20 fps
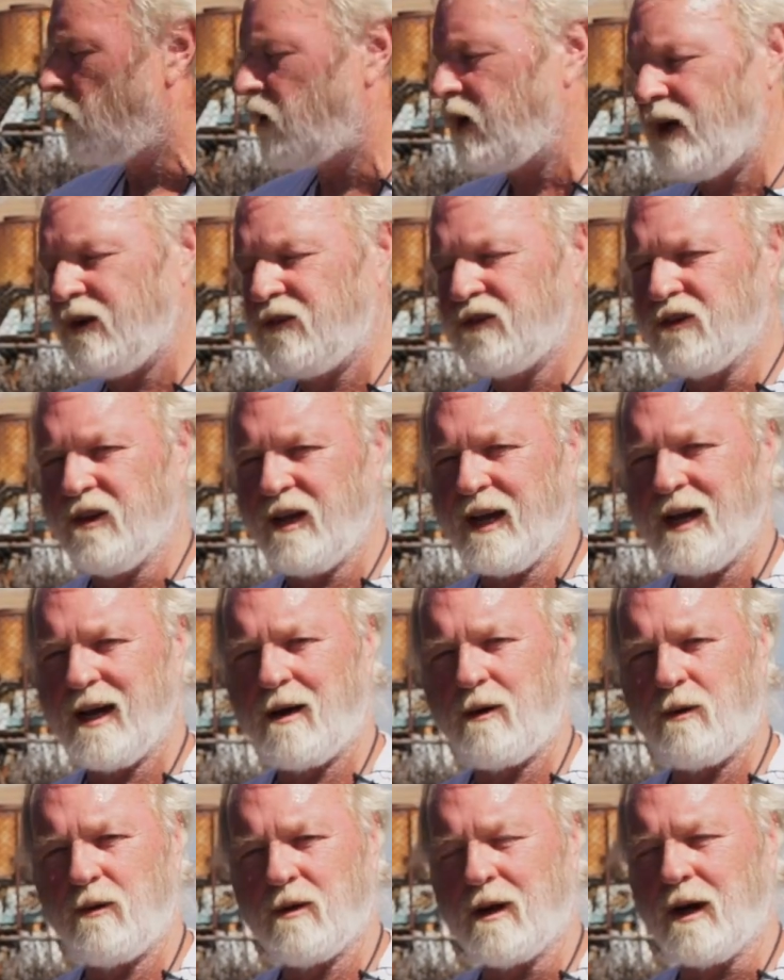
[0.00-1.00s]
Okay, so
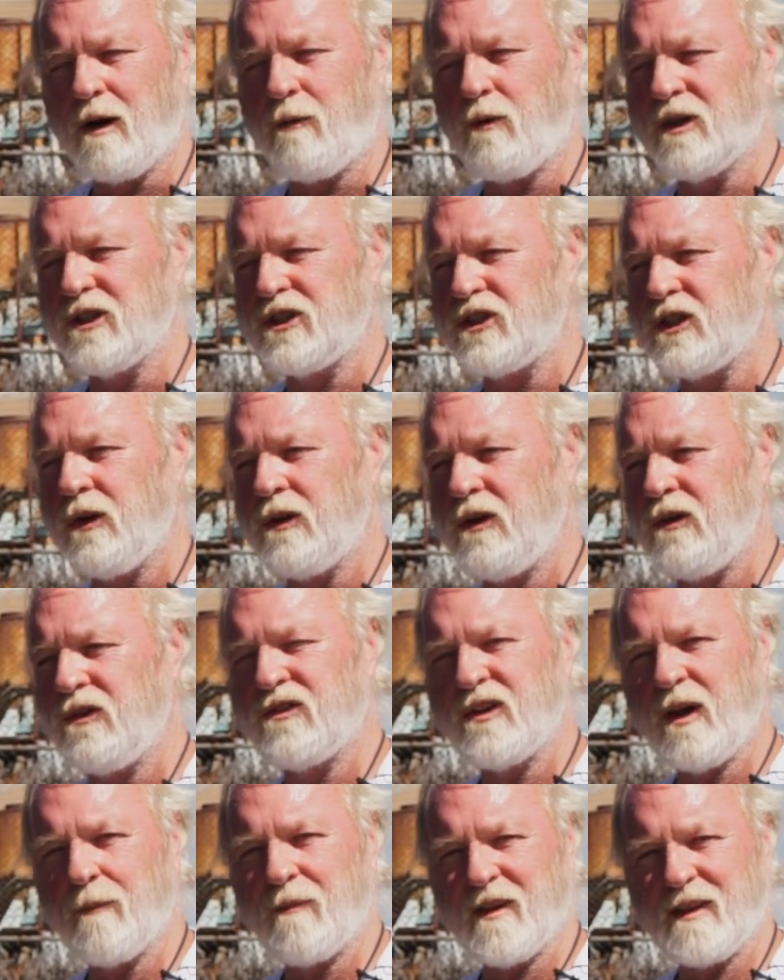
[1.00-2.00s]
now I want to show you
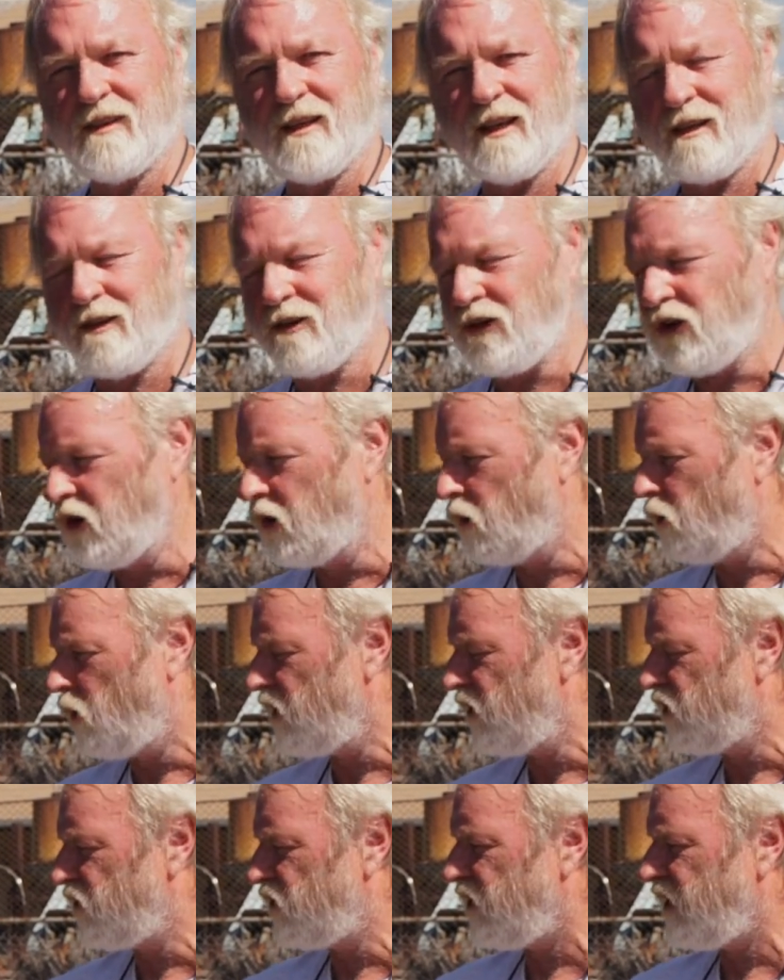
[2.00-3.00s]
something that you don't
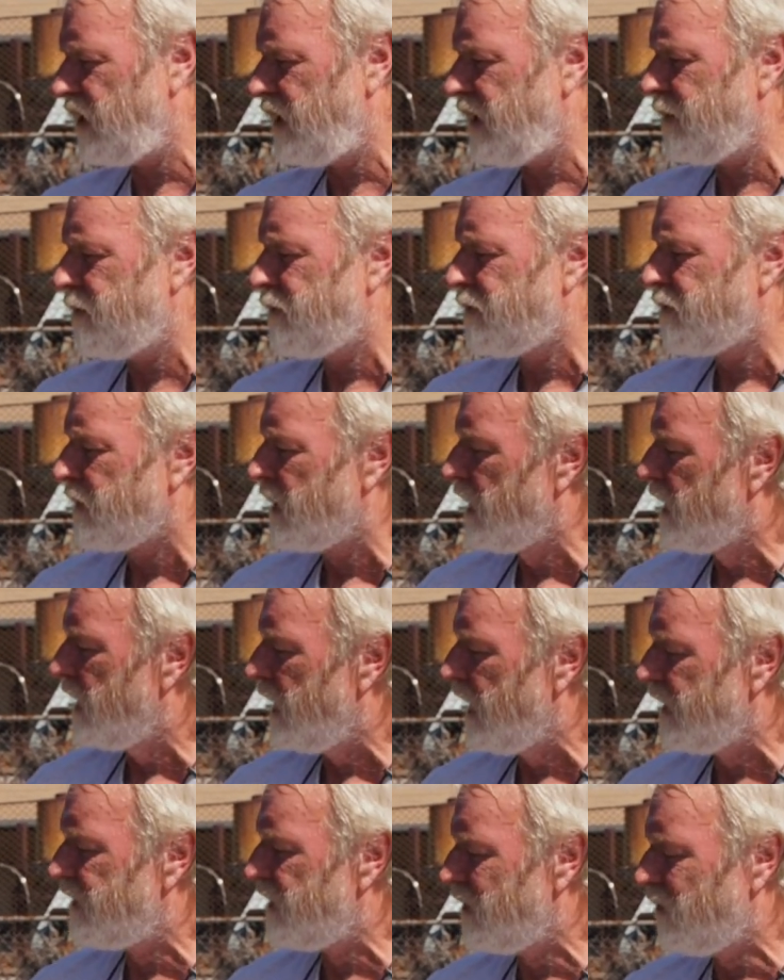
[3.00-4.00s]
want to see
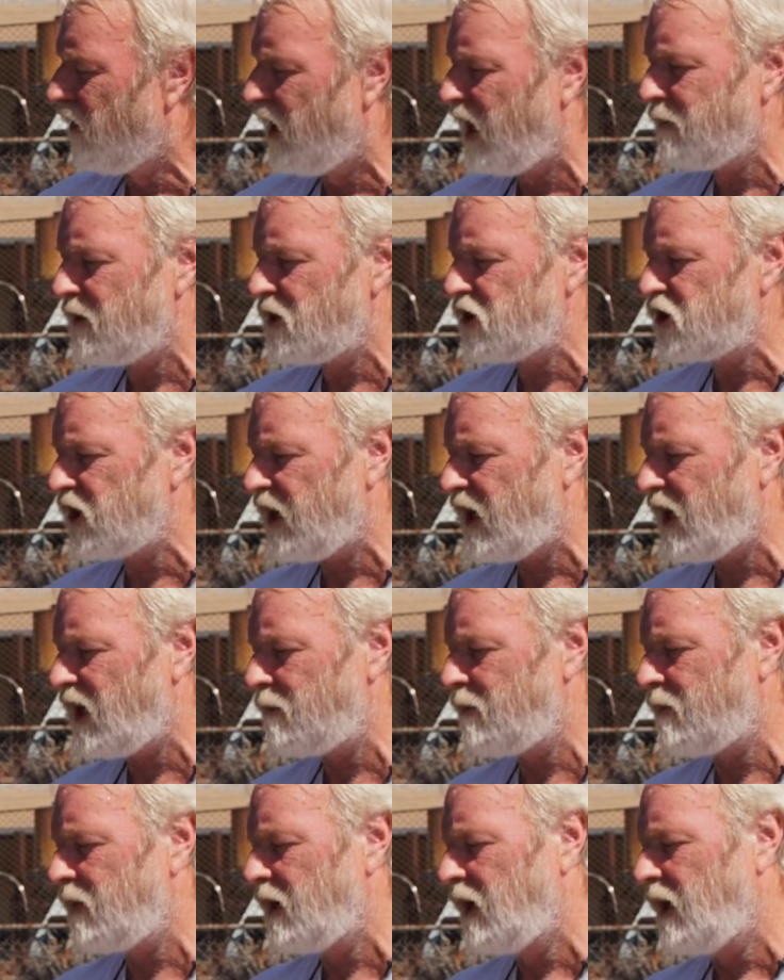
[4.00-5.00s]
at the alignment
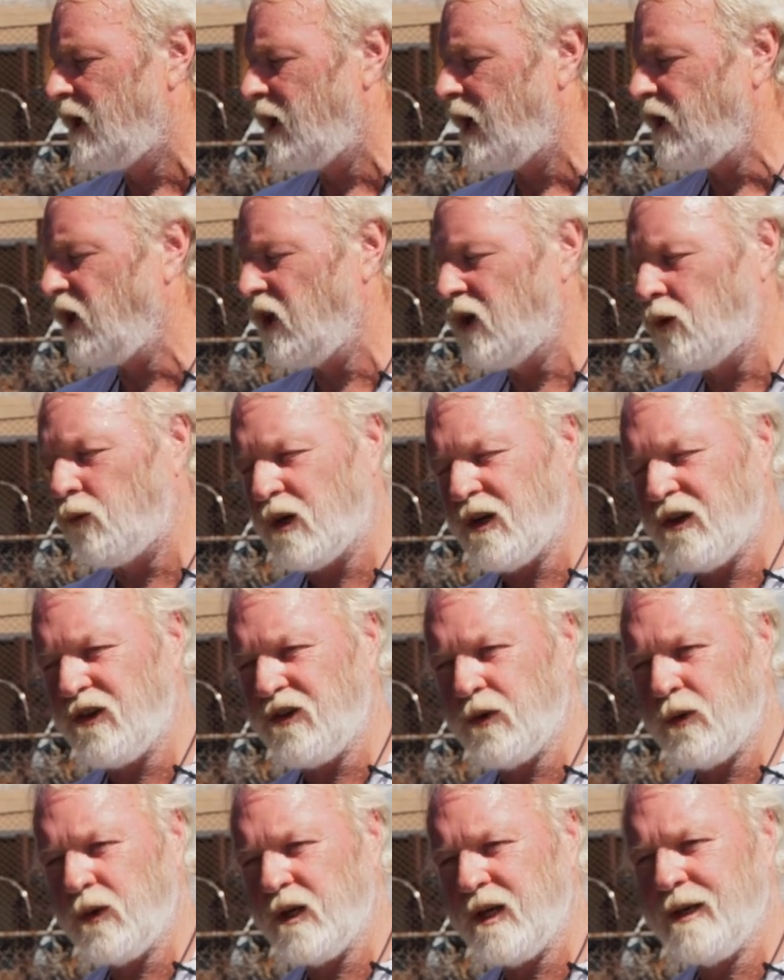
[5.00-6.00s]
shop. You don't want to
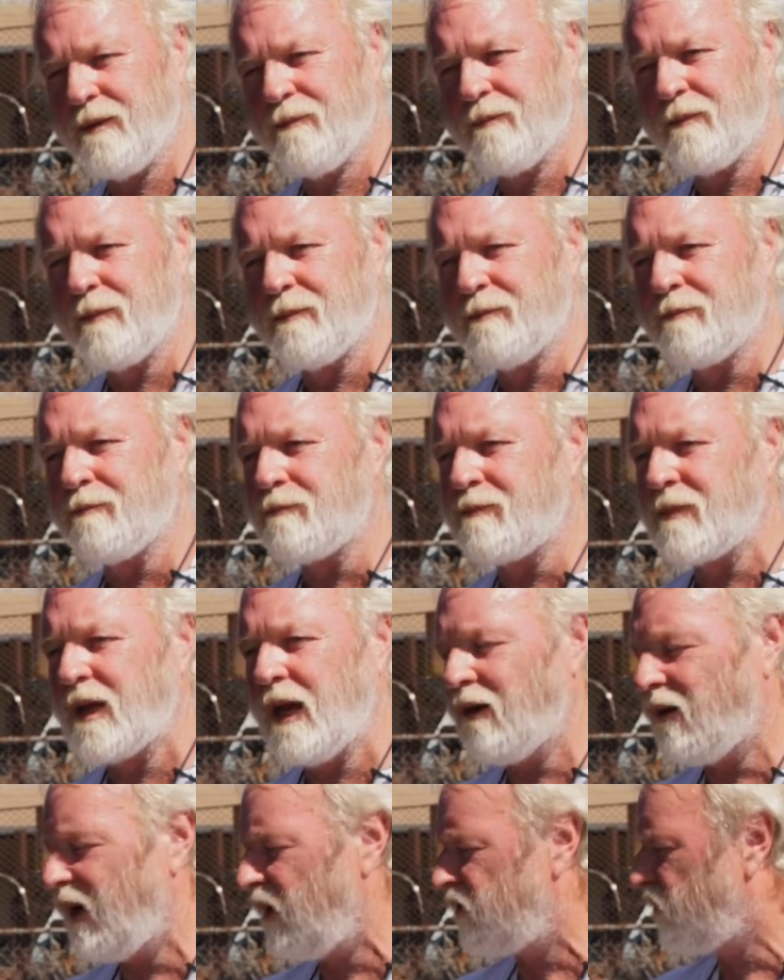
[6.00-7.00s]
do it
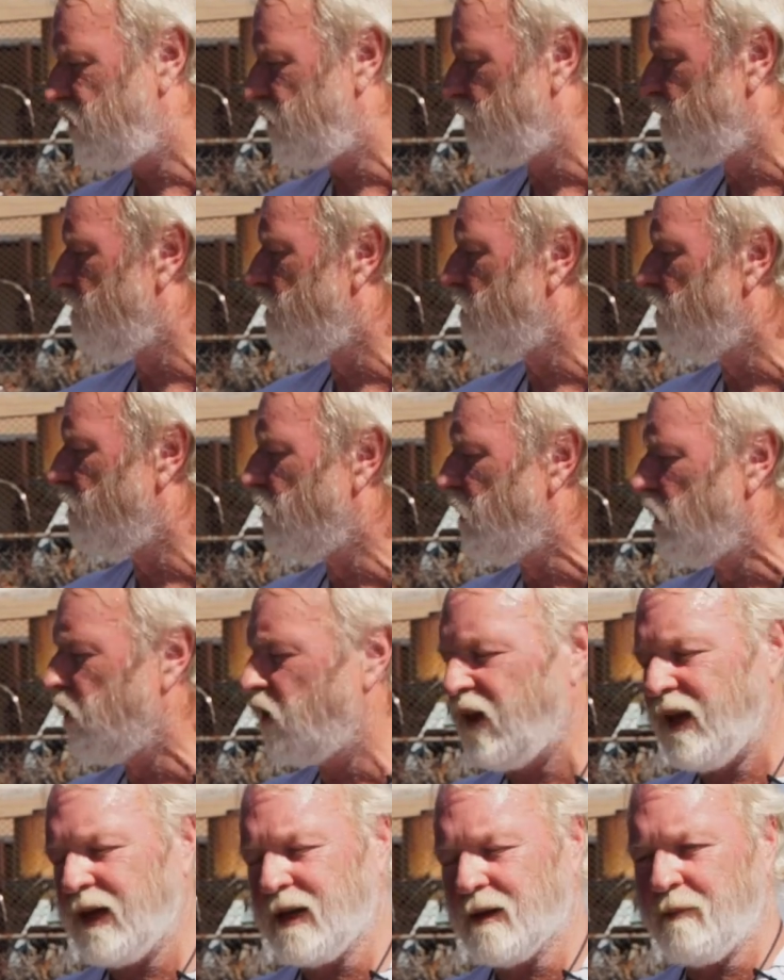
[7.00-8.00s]
unless you
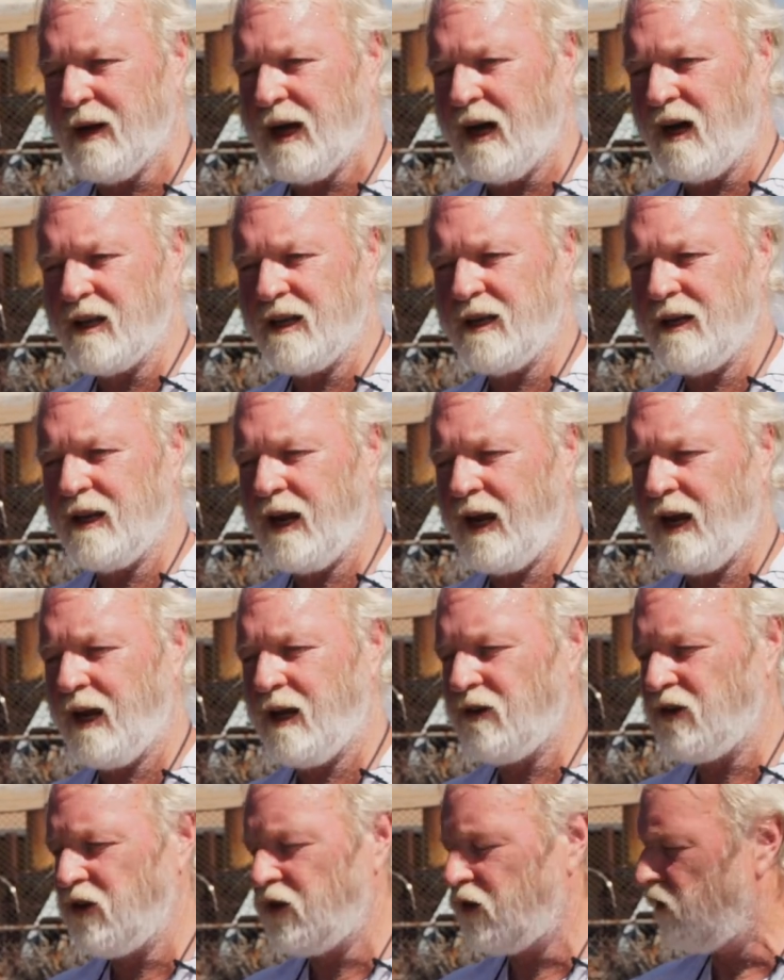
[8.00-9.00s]
think about it
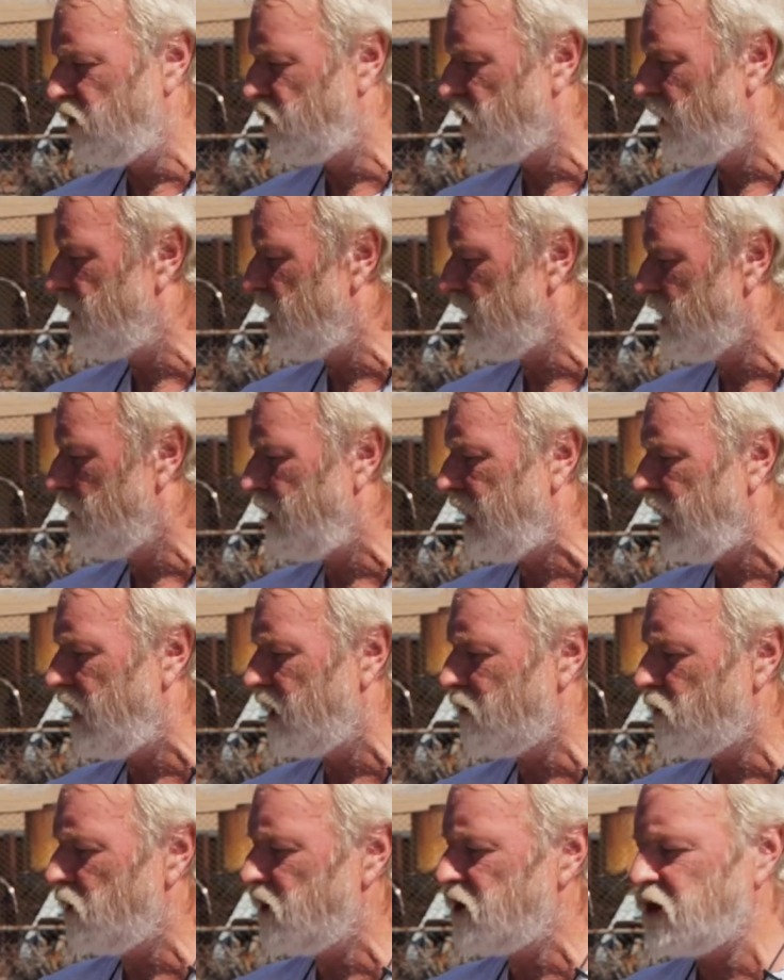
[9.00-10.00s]
and you do something
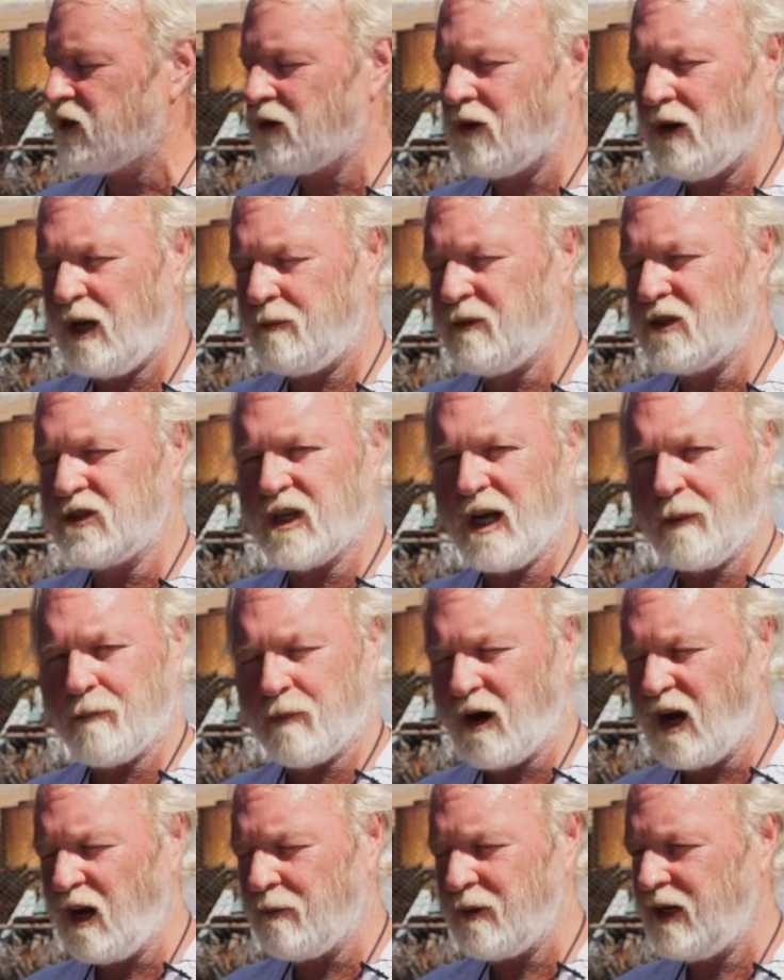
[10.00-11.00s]
about it, which your alignment
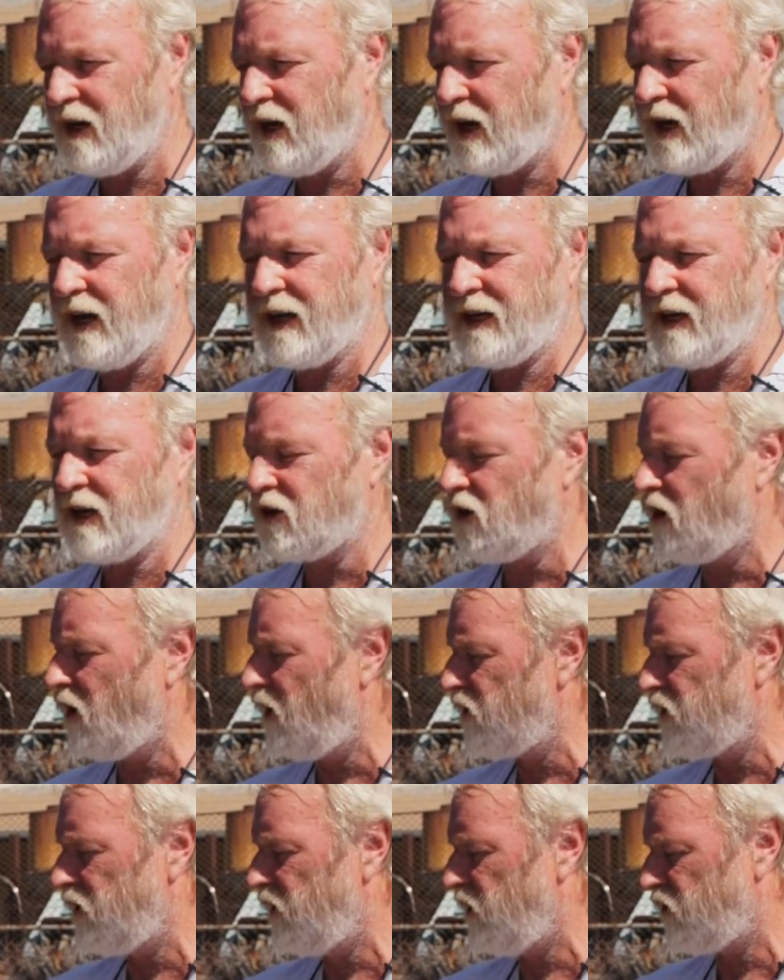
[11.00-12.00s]
shop probably not. I get
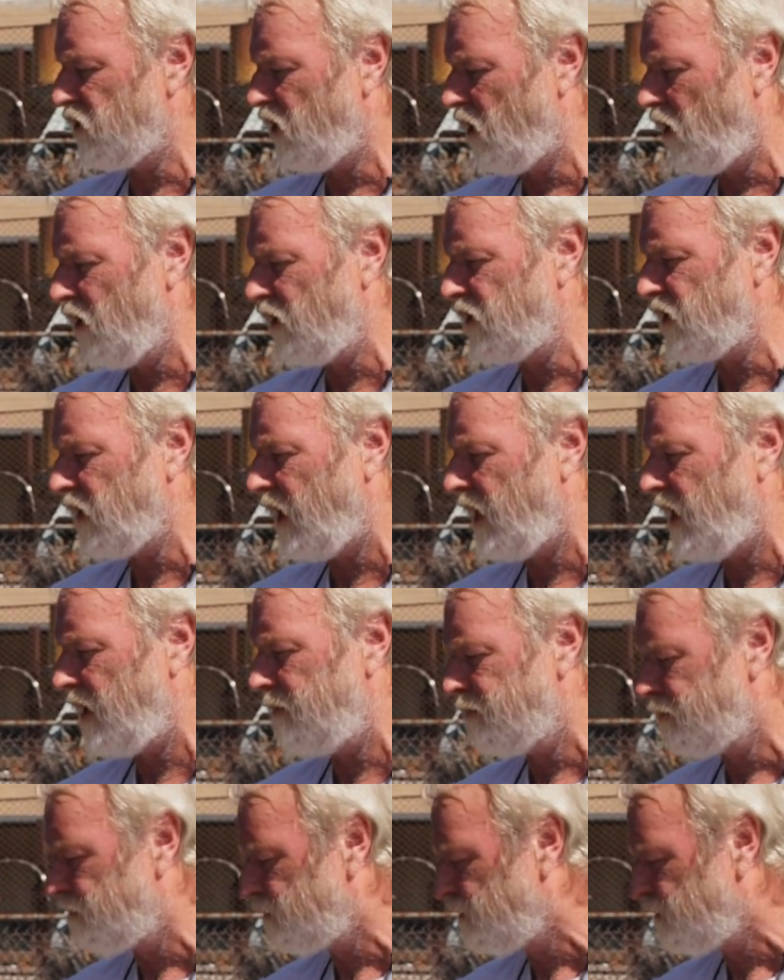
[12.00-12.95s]
calls on this all the time.